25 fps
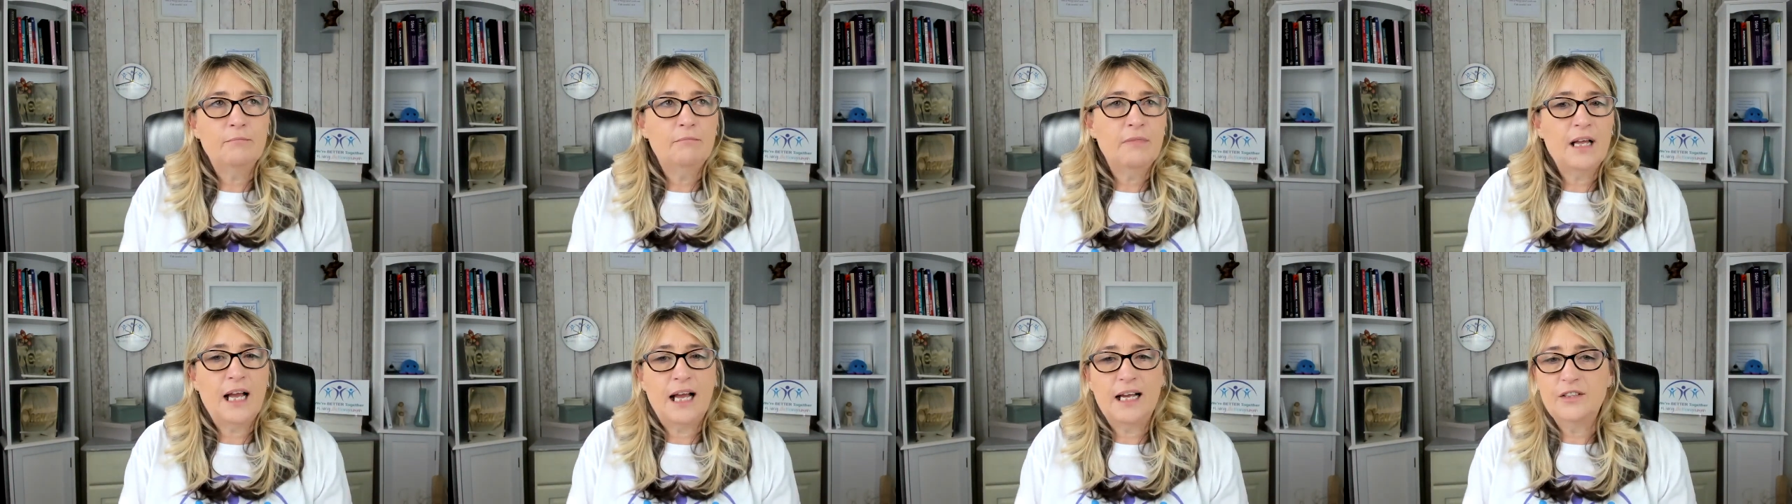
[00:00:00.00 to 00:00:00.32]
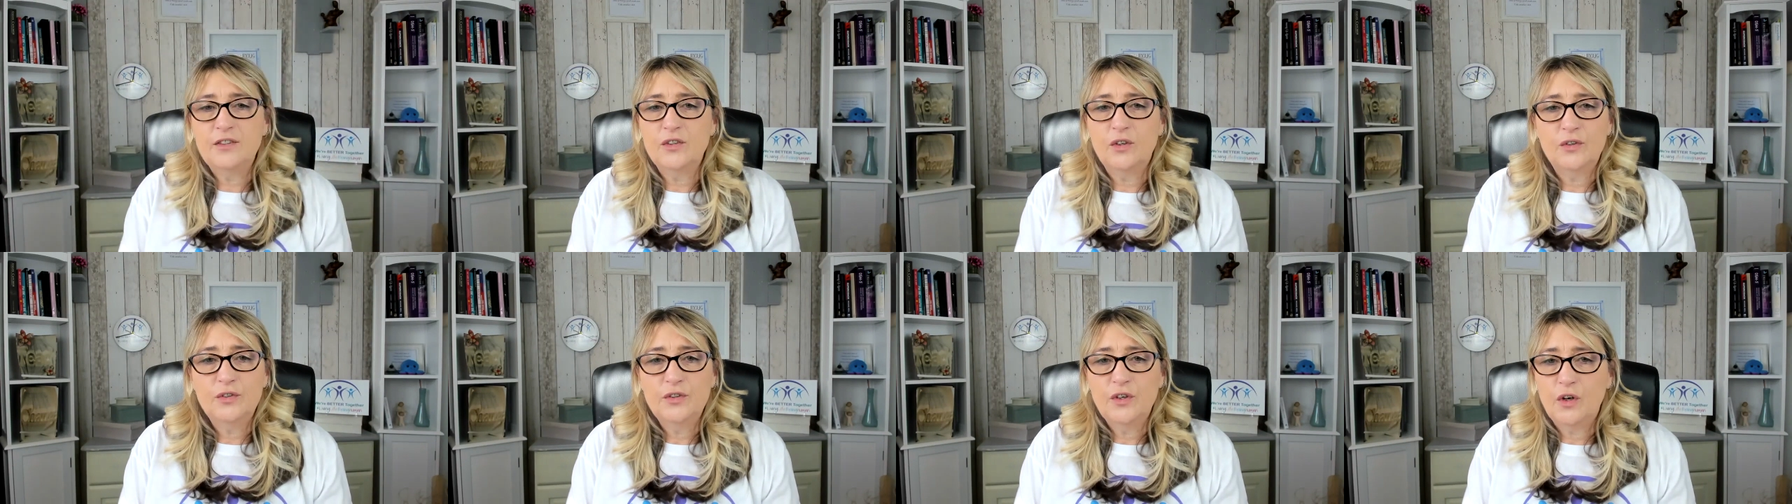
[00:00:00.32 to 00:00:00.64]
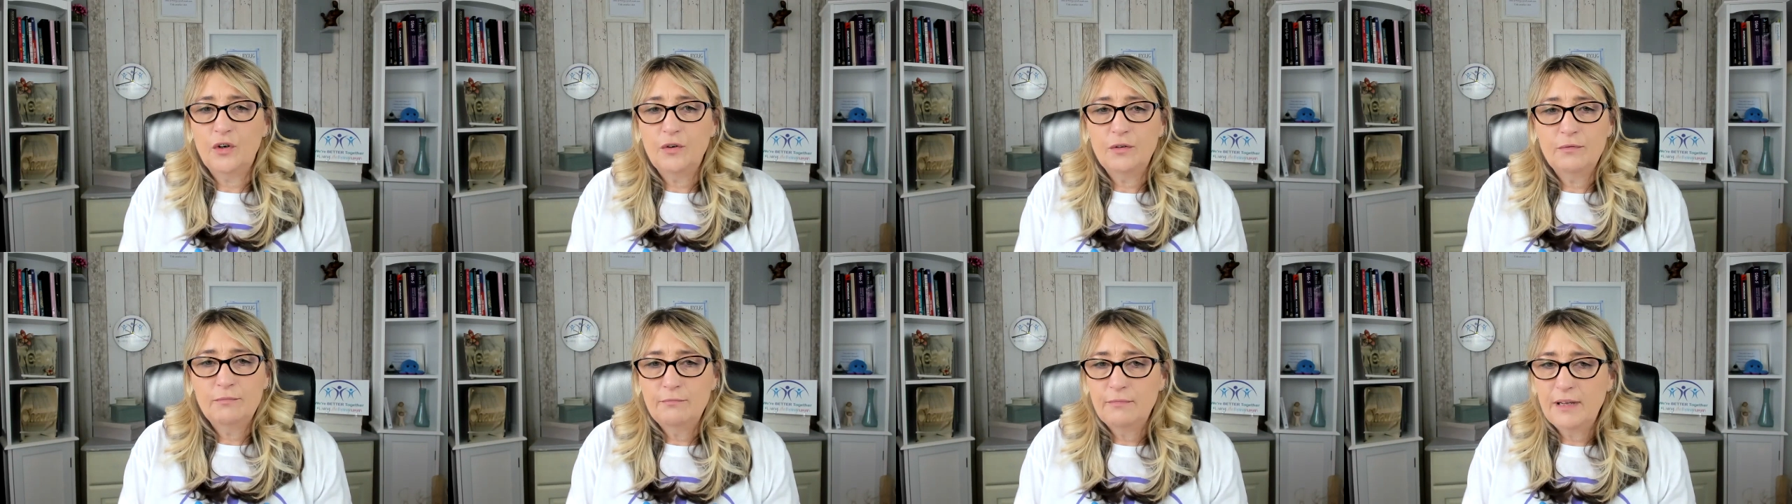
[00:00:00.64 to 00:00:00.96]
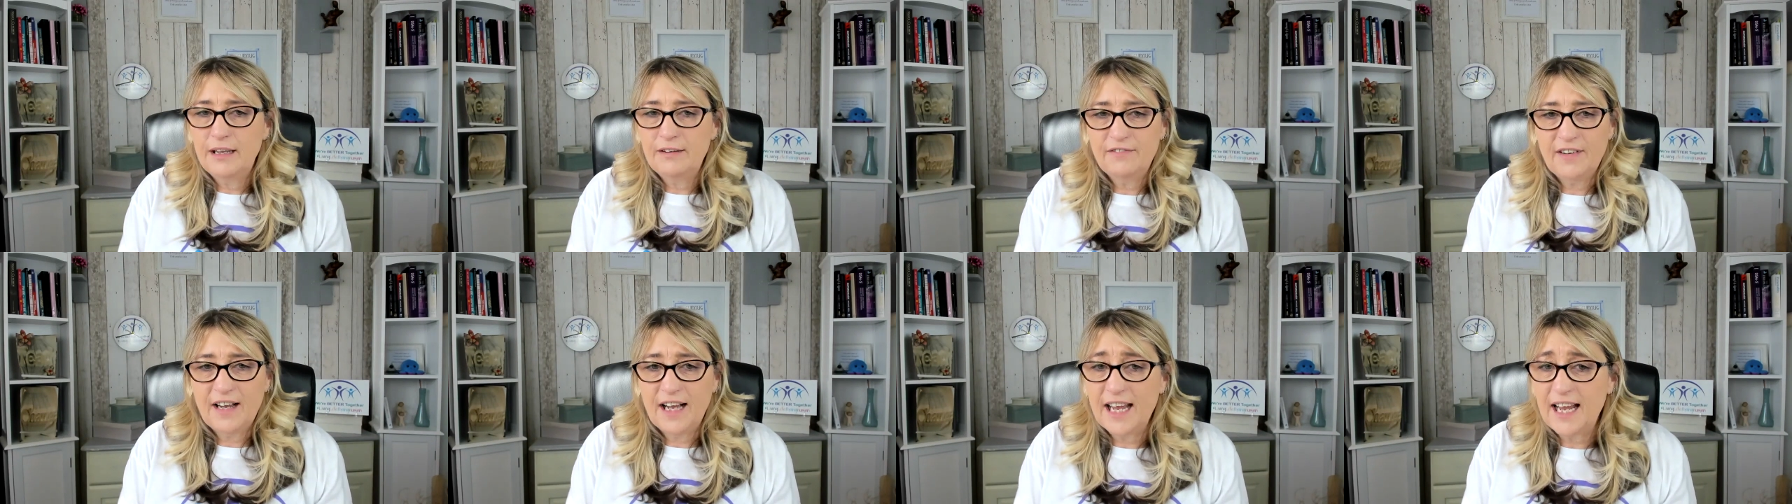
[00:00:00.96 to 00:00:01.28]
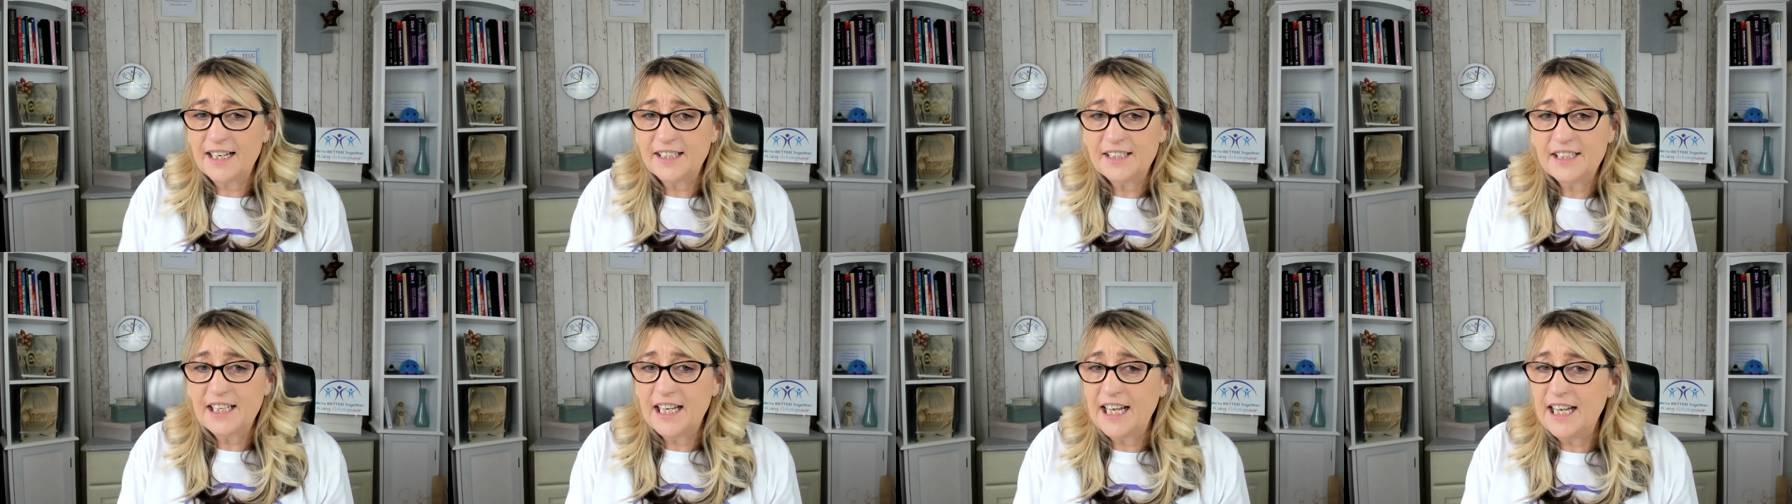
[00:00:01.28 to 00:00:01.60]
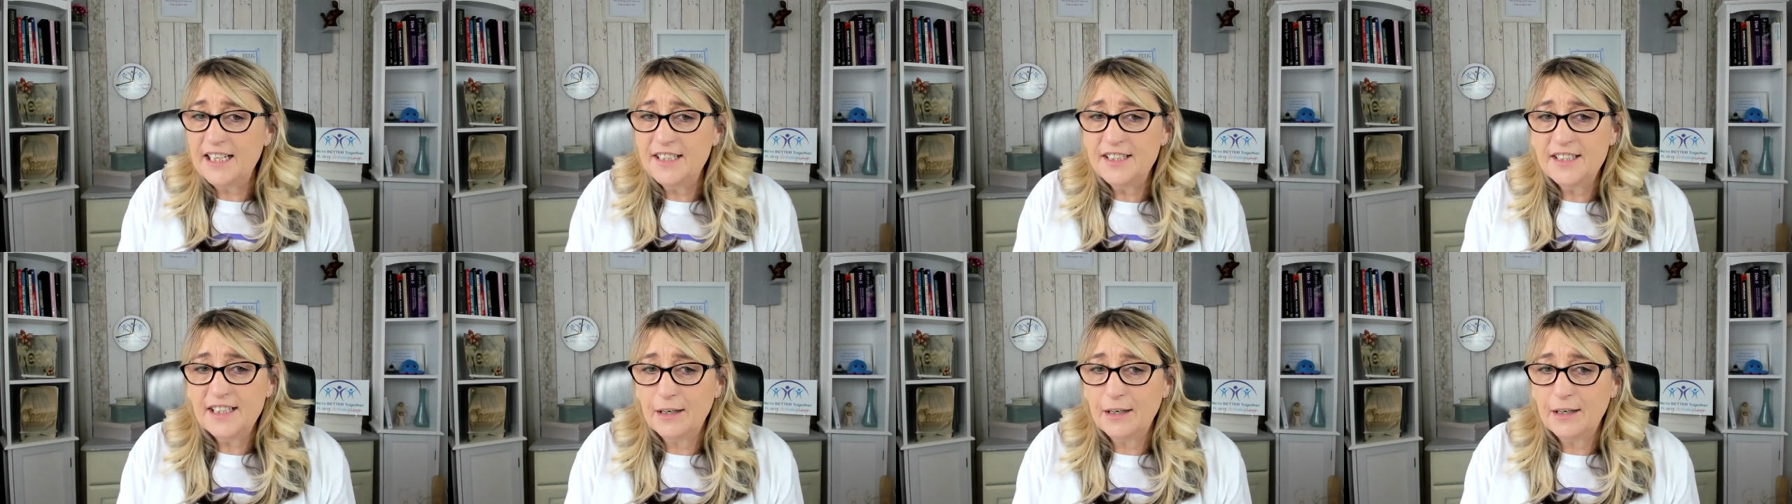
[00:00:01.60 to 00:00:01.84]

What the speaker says: I don't know, if I had kids,